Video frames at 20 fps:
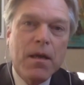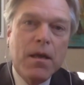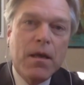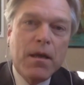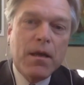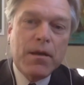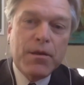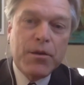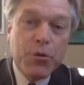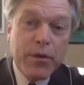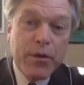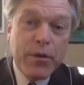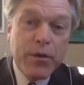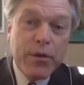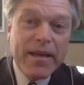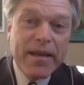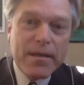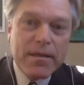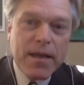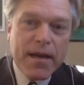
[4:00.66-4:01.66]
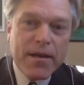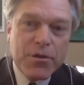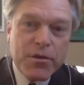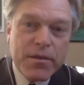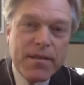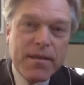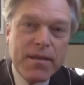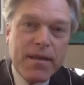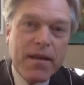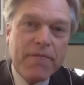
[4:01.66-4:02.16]
you need
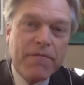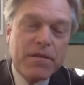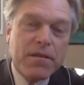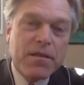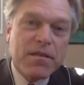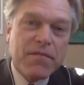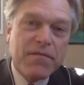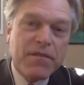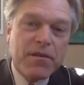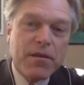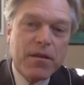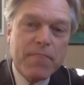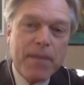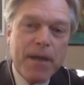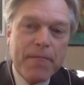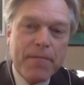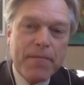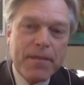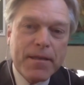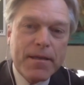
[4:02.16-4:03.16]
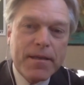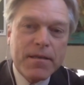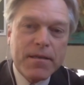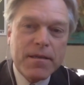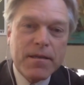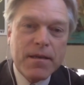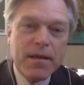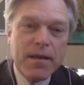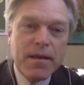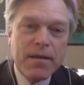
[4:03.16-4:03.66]
electricity for the civilian
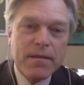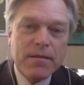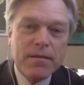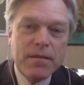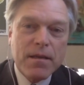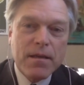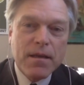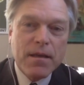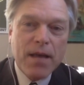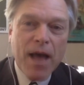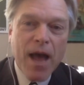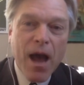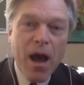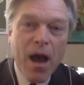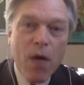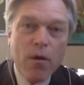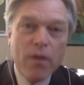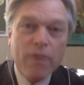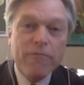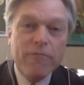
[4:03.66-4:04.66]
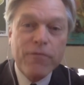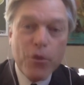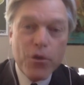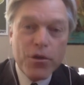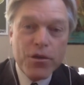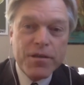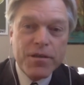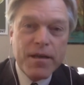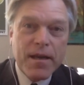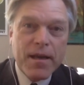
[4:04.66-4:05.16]
population. And how
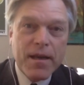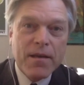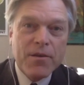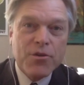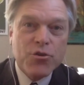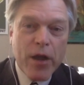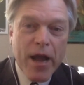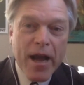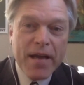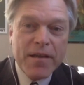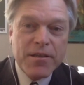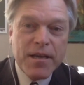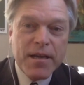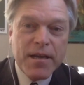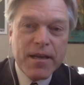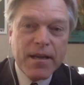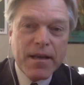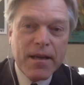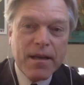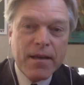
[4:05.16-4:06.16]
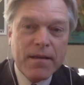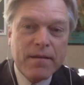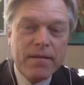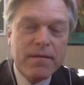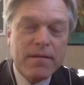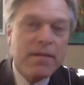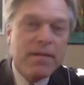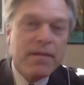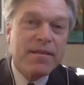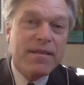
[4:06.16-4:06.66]
unfortunate and tragic and
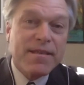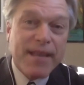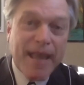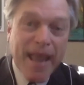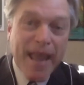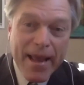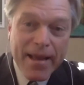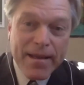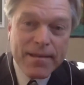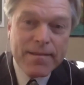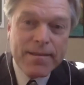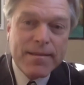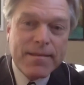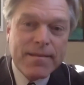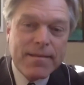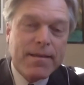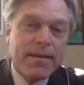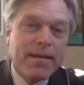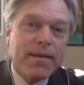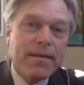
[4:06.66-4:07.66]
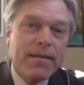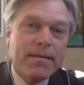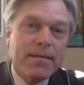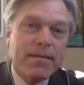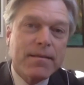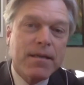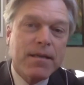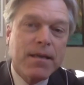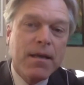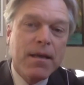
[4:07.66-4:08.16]
scandalous it
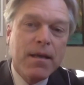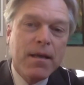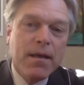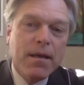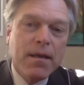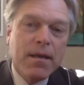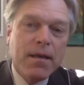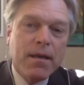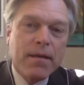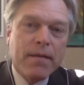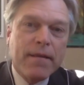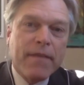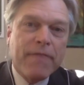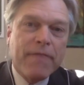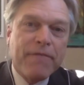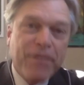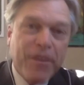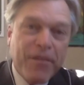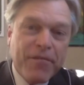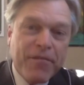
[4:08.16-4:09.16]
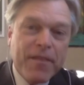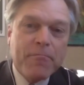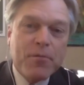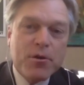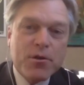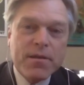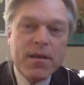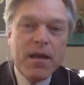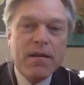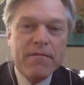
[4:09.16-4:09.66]
is that
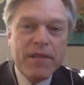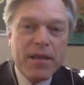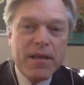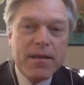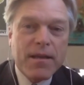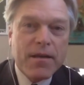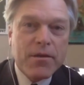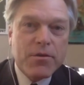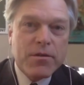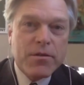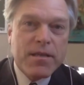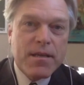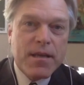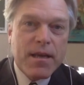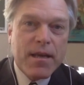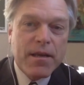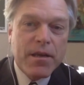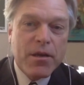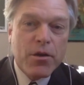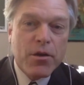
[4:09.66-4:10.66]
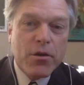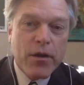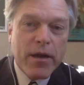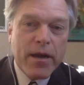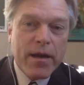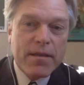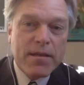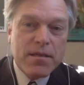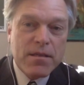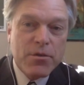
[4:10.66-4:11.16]
50% of the electricity in Ukraine
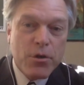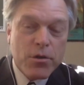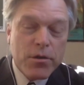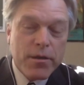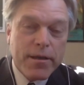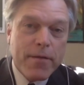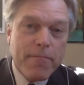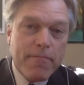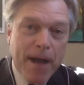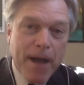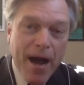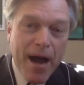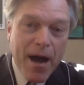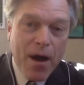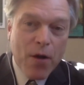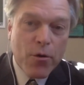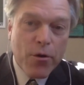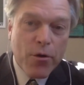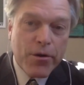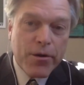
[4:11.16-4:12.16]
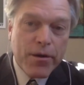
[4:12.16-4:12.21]
is nuclear powered,